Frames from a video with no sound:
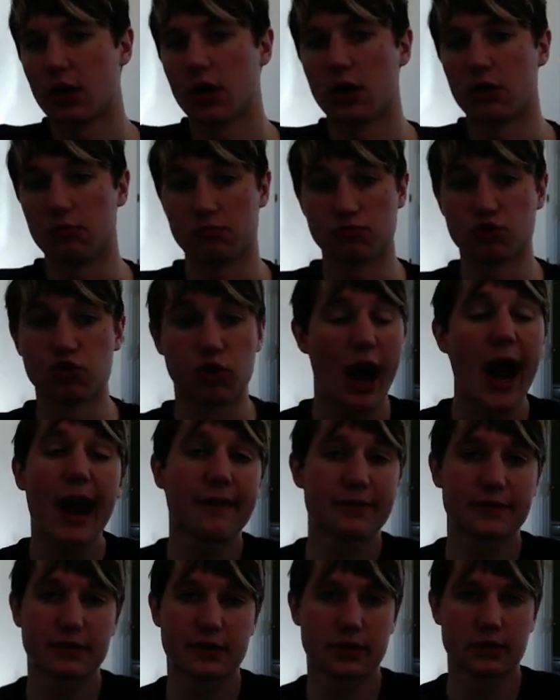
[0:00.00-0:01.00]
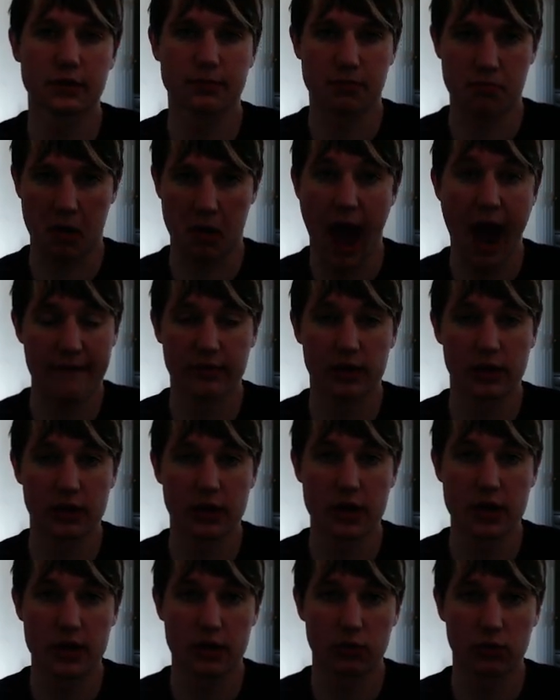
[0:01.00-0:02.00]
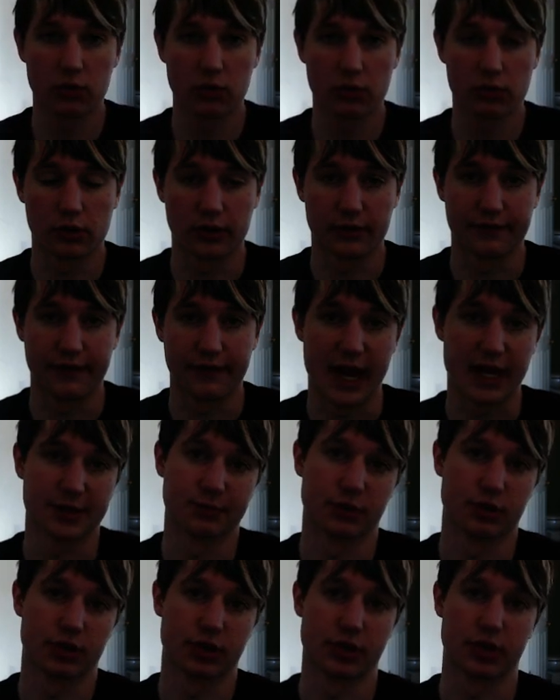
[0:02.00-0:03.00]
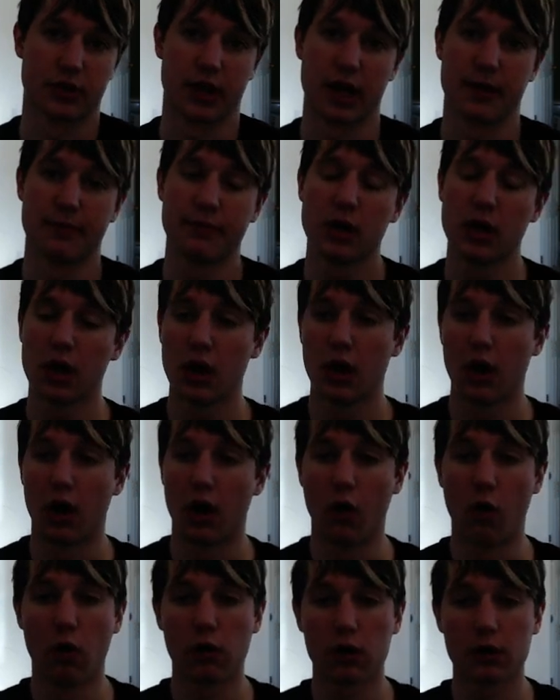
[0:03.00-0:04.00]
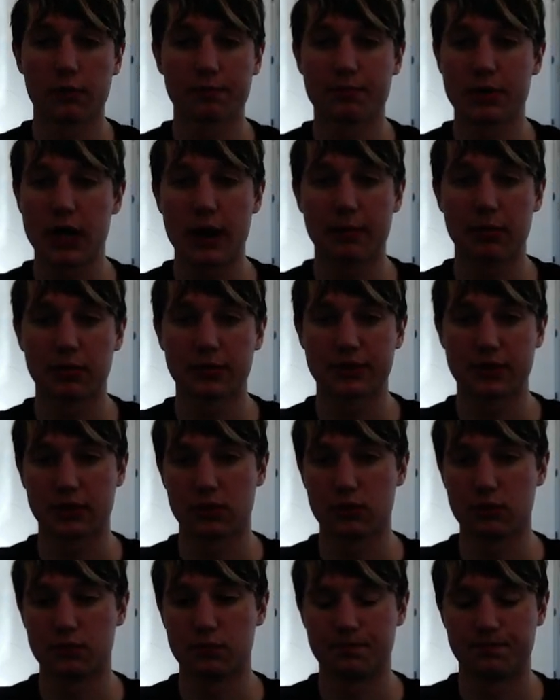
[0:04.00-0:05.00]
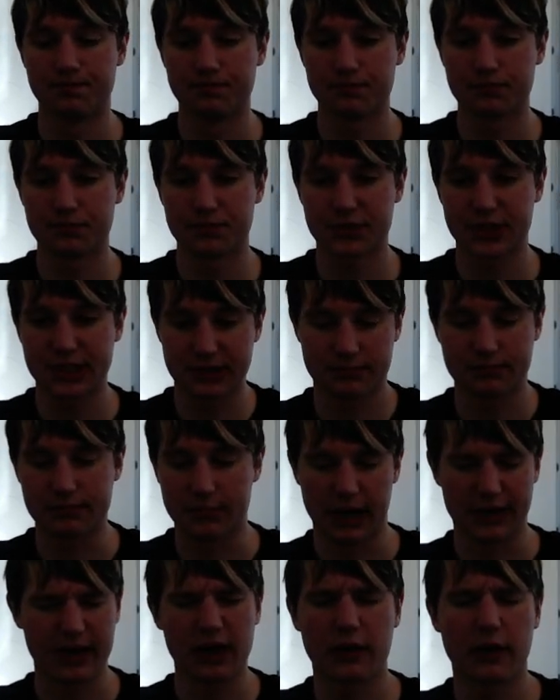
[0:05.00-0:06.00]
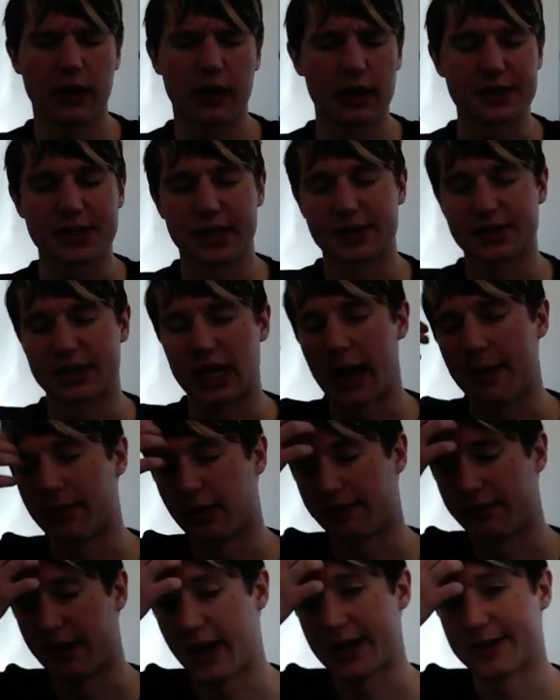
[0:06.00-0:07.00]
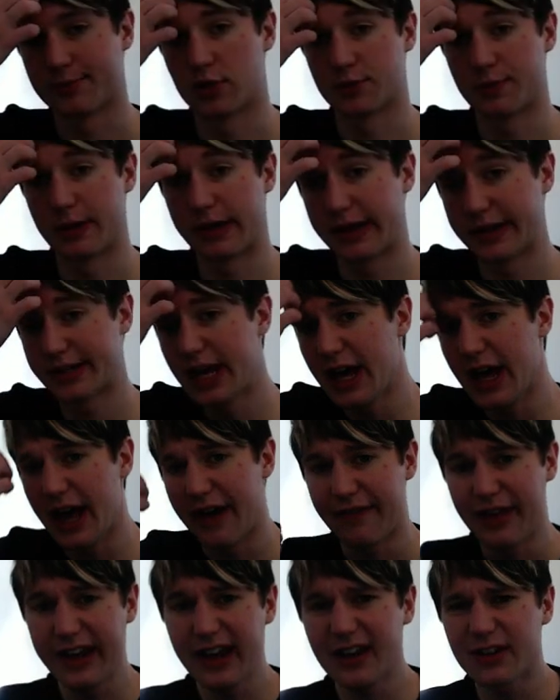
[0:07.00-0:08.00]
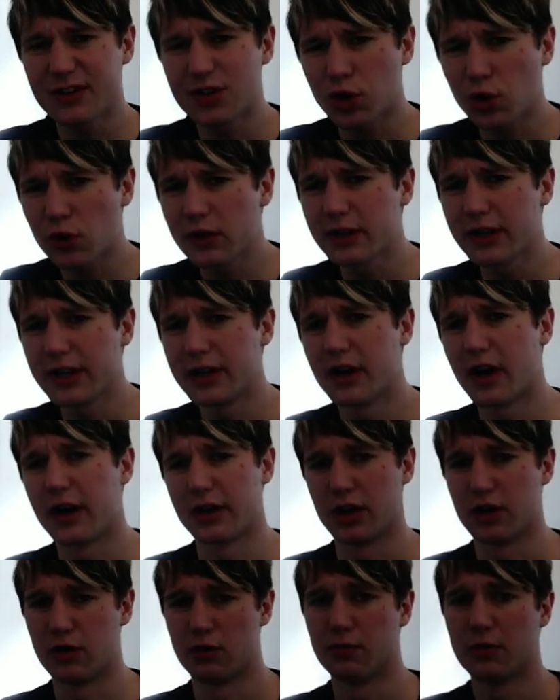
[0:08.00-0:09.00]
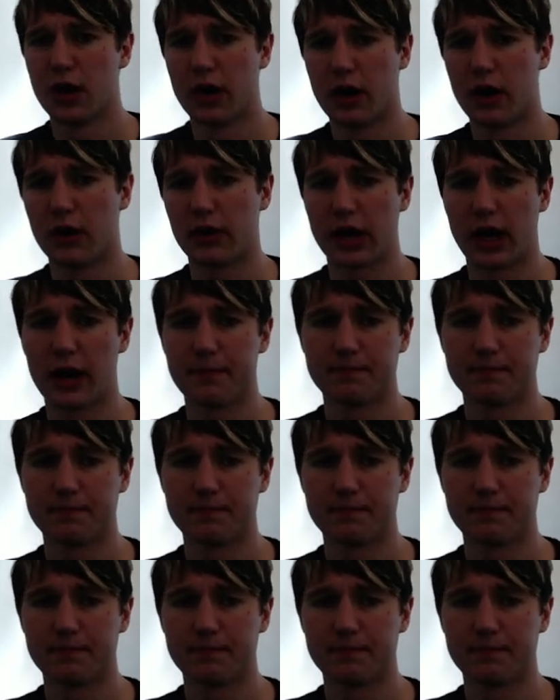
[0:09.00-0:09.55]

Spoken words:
draft to have an equal or good fast push to them, or be able to, I think I already said stop their fast push, because if they get a turret lead on you, okay,